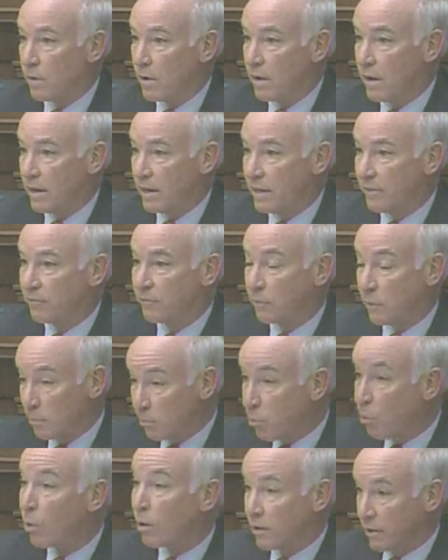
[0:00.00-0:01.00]
if
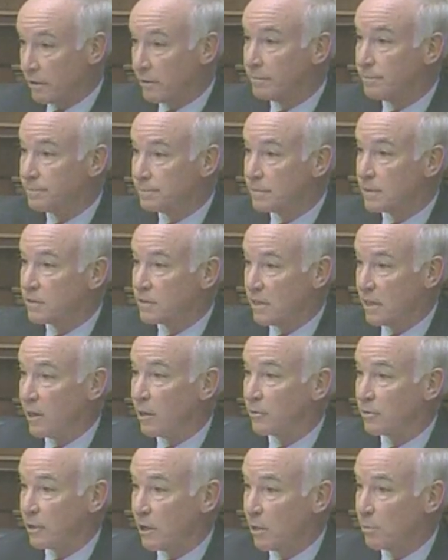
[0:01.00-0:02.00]
reported to
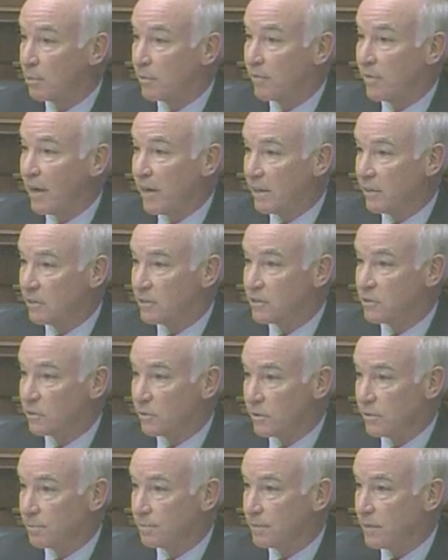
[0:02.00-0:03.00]
healthcare
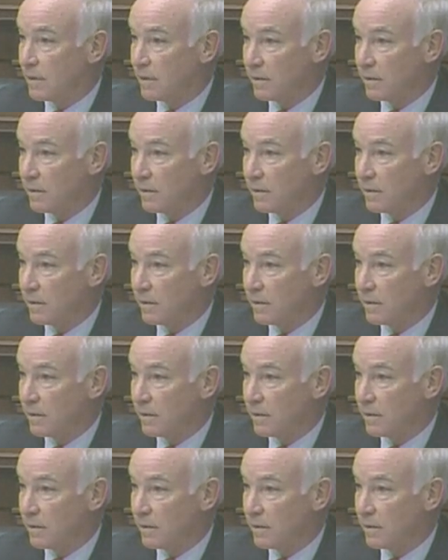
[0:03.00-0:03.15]
providers or